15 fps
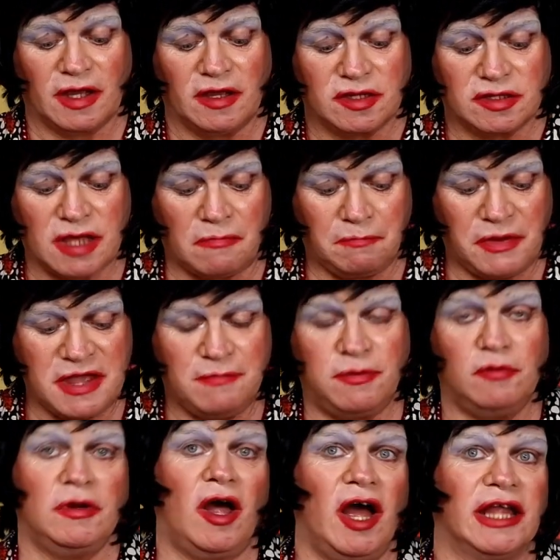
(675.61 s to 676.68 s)
Some people
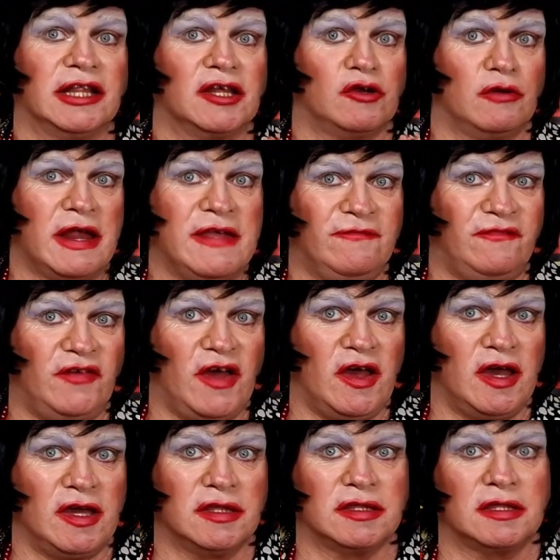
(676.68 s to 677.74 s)
like the cream
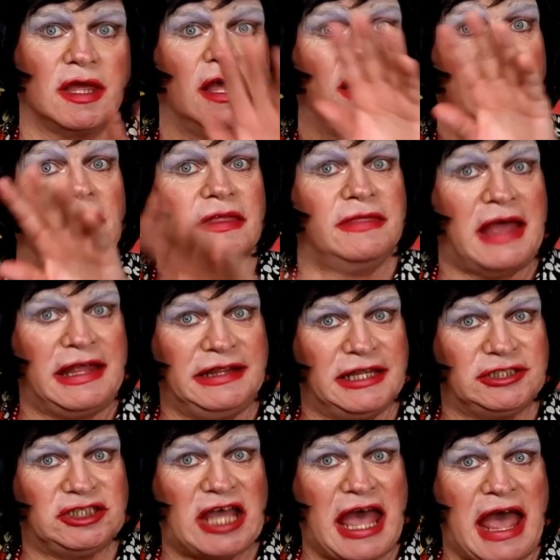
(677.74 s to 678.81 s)
first, then the
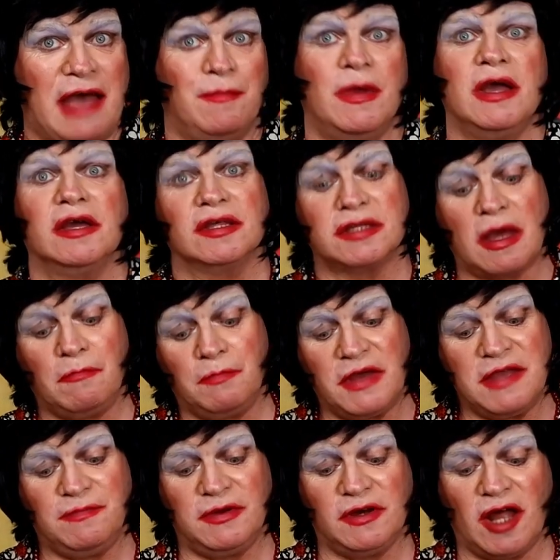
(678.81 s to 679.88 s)
jam. Some
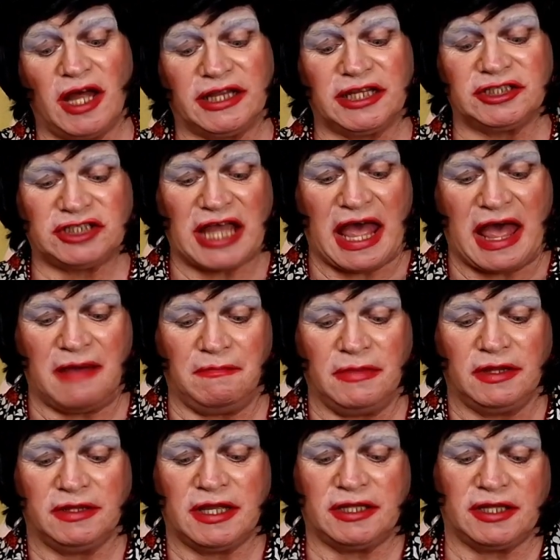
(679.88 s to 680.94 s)
people like the jam,
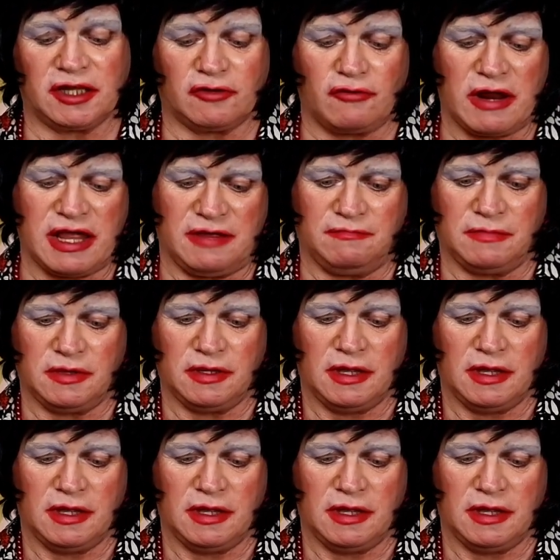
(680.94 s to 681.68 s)
then the cream.